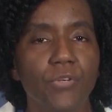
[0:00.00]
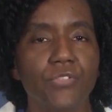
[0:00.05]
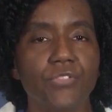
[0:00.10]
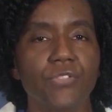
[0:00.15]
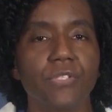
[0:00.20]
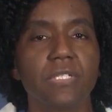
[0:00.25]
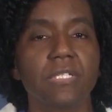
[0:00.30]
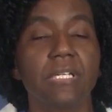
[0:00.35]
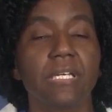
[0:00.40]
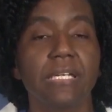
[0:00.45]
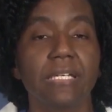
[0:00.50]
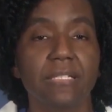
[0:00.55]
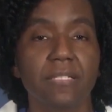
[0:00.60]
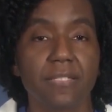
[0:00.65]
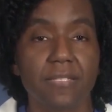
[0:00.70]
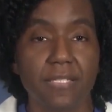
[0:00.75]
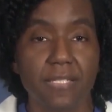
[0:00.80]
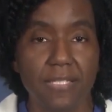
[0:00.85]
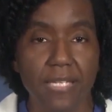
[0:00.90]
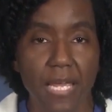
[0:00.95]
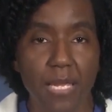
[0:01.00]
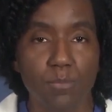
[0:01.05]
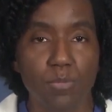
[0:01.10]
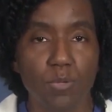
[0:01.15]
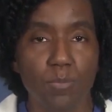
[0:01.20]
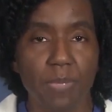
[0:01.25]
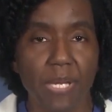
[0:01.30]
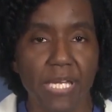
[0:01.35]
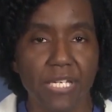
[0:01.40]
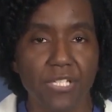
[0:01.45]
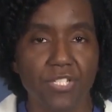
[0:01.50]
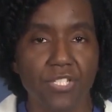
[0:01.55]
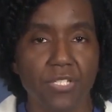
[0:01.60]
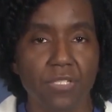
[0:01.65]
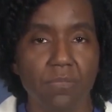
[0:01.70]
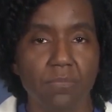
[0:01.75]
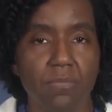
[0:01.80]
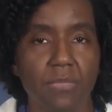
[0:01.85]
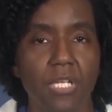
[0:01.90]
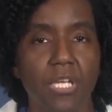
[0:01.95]
person in a stable
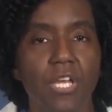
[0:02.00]
patient.